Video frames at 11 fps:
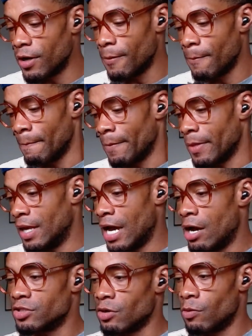and I also
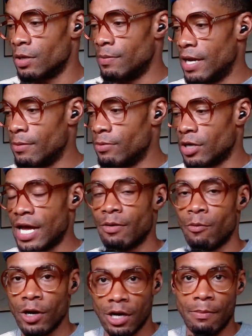want to be able to kind of work on
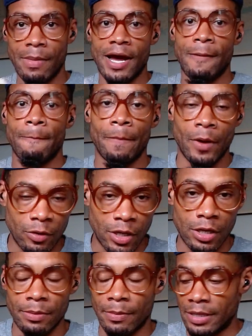my honing my
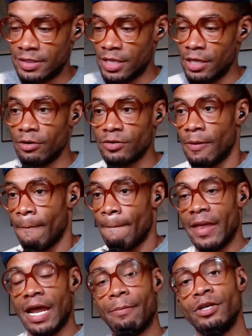skills. And I
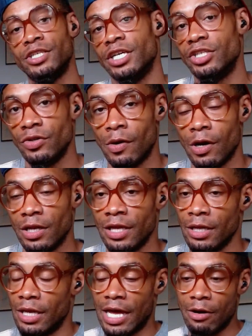appreciate you all uh,
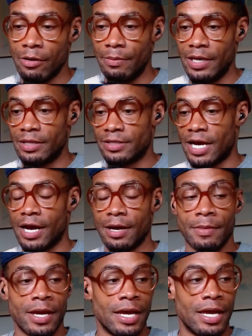allowing me the time
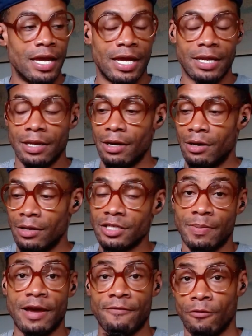and uh, on this
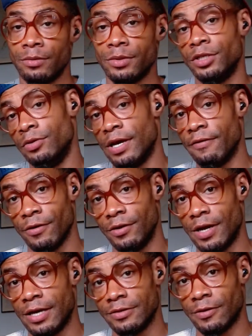platform to do that for you guys.
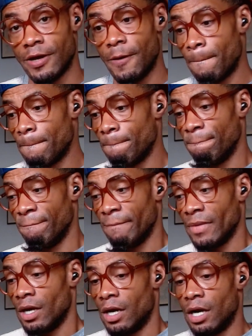Okay.
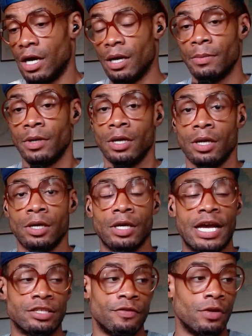Um, as of,
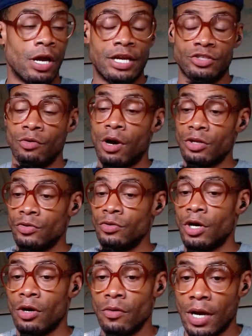as you all do know,
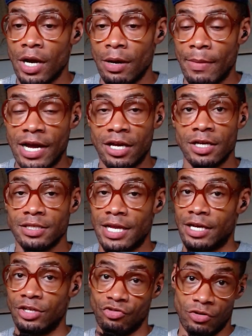um, I cuss like a
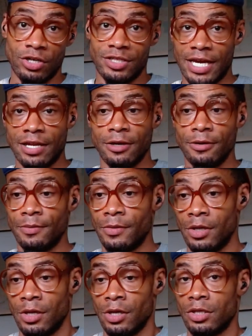drunk sailor,
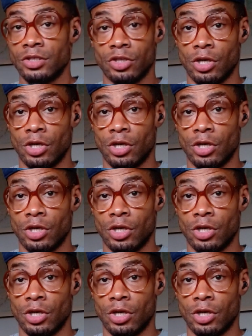so